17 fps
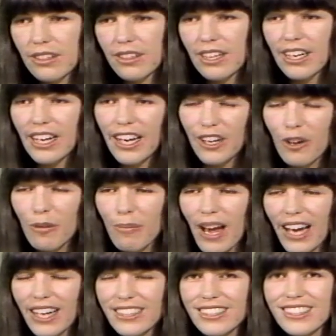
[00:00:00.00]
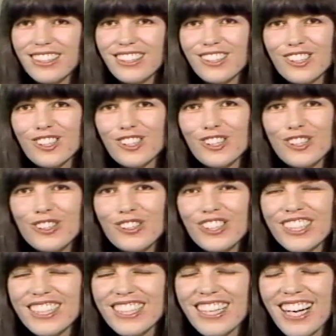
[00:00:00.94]
Then I go back to the
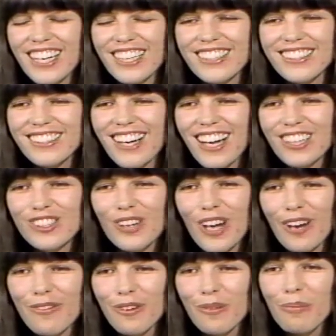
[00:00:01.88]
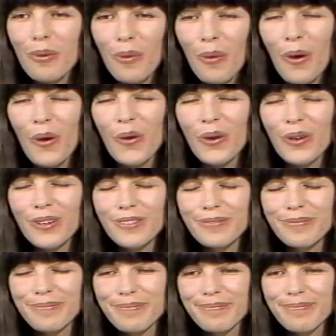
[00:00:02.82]
institution and I, I try for parole
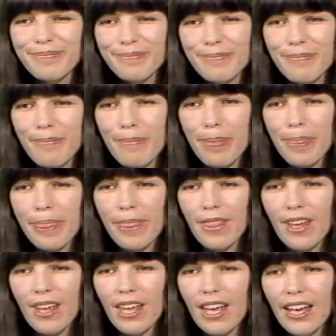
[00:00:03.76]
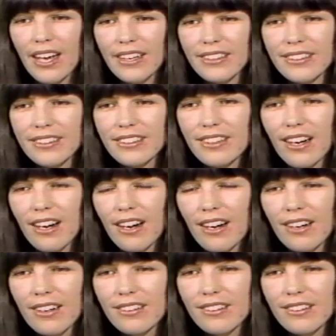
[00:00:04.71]
and uh,